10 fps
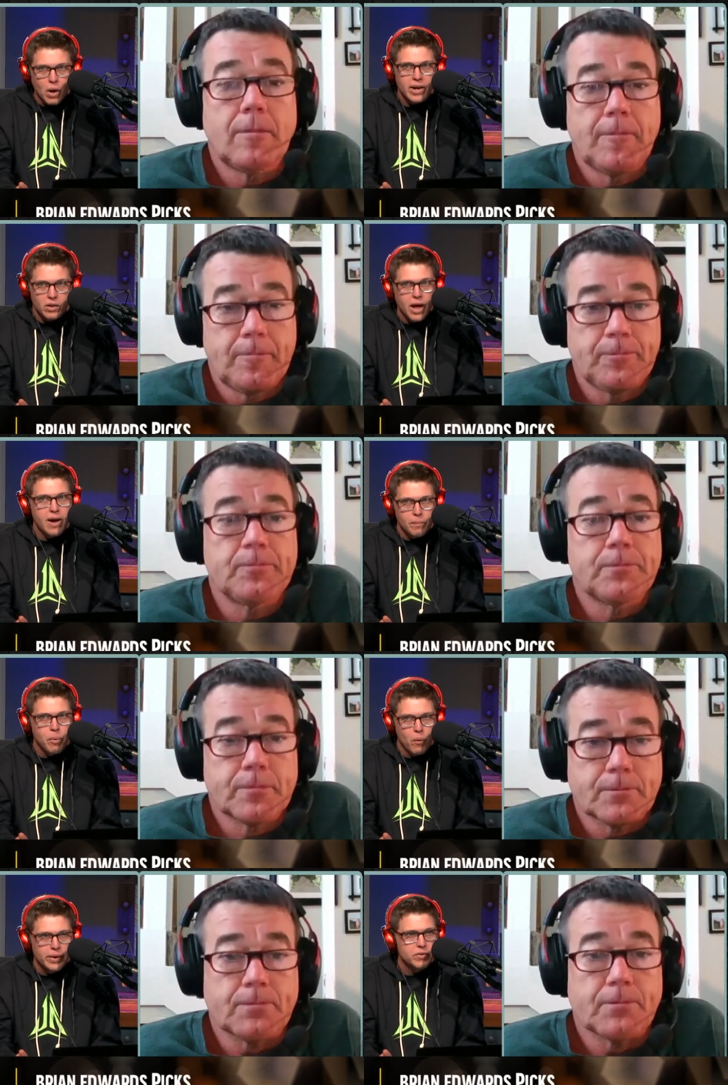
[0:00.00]
Speaker 1: like a lot
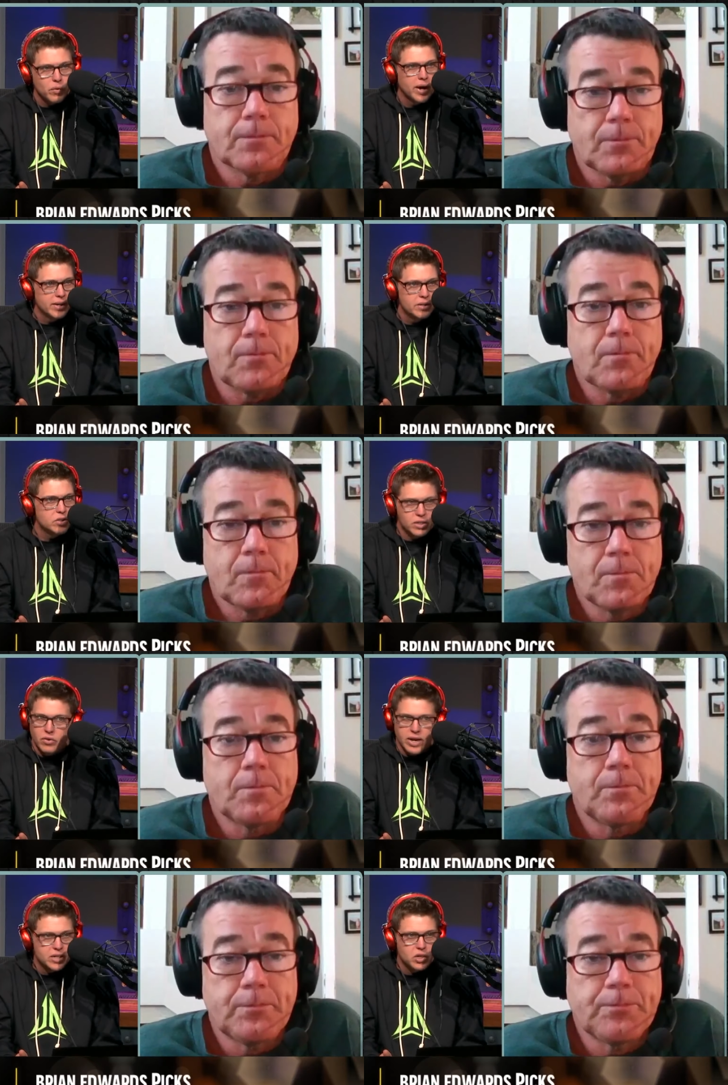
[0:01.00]
of points, right? They're
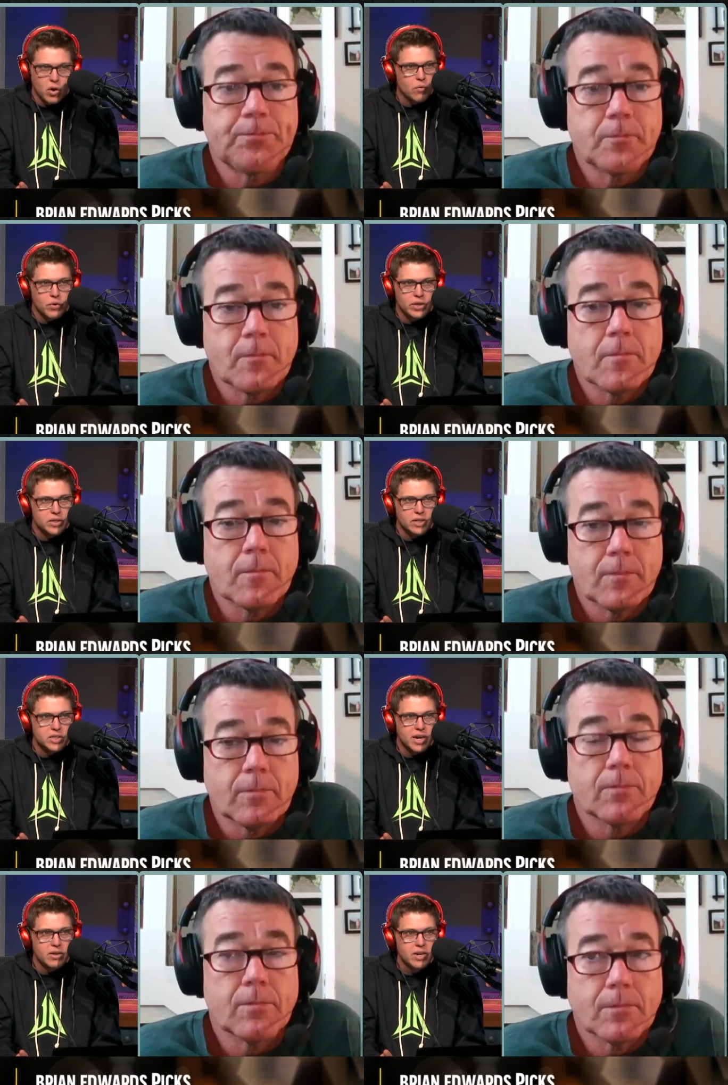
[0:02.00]
still catching over a
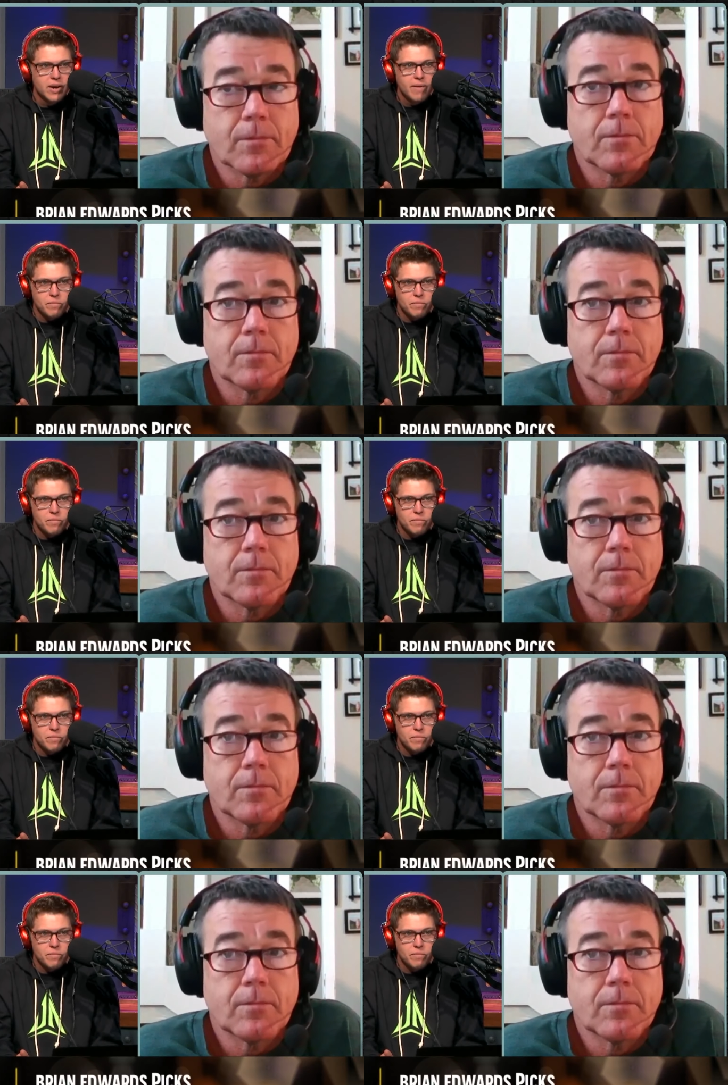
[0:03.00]
touchdown.